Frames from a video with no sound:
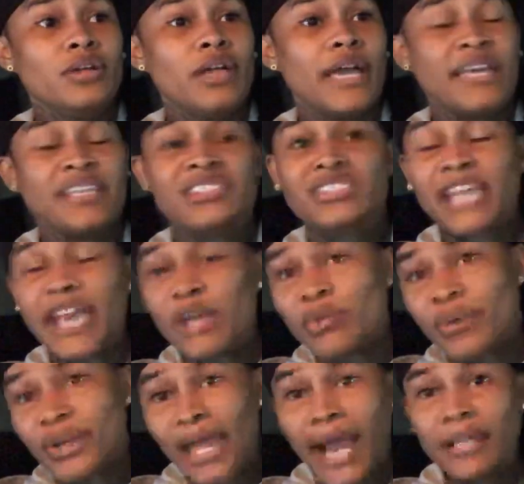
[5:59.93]
escape
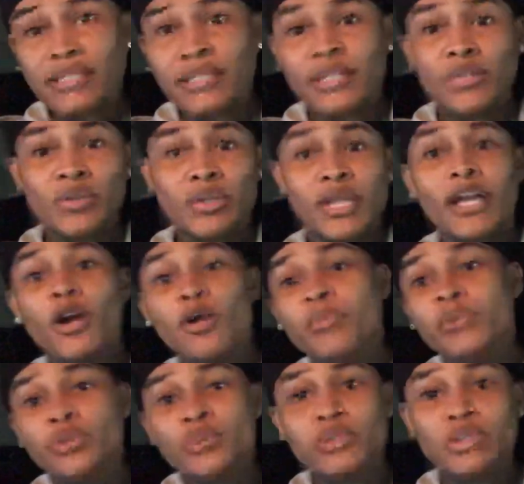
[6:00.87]
reality or to
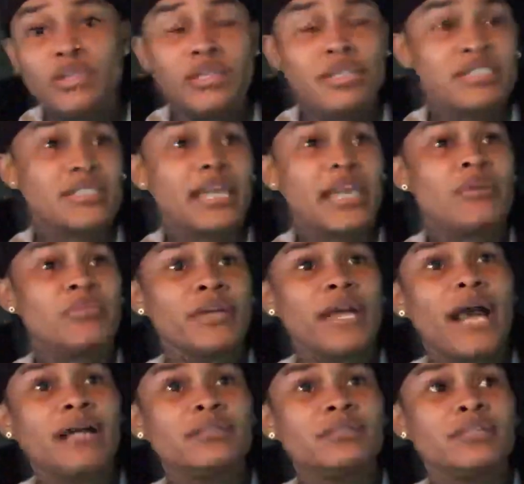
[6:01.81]
help you escape
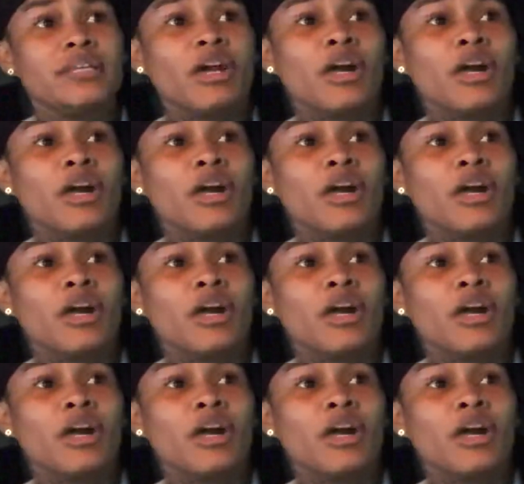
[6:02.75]
reality?